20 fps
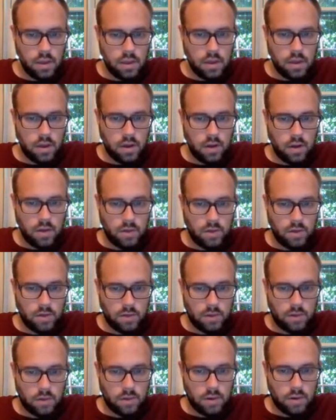
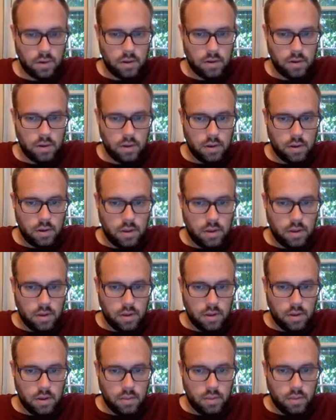over
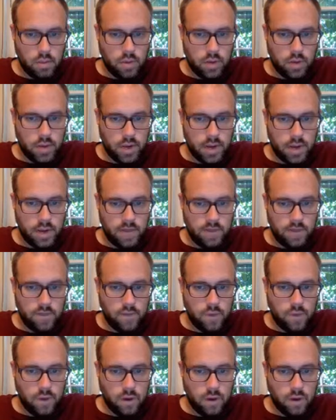
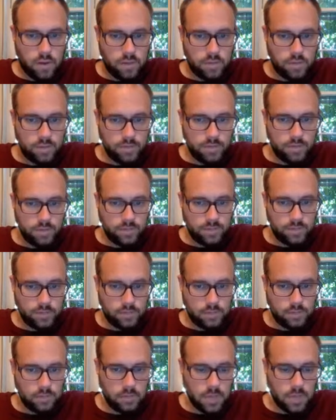0.94.
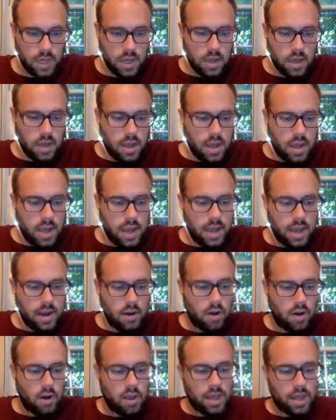
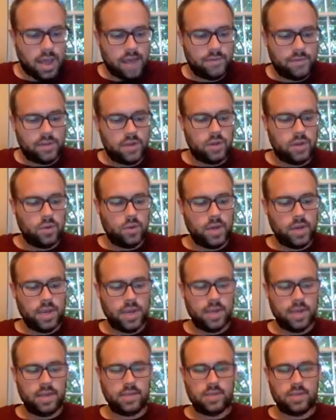And all I have to do
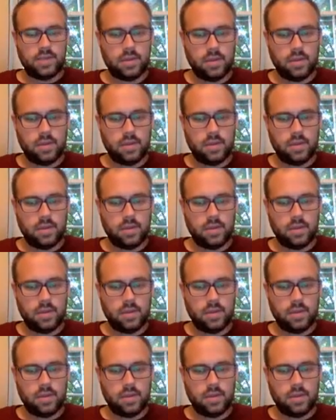is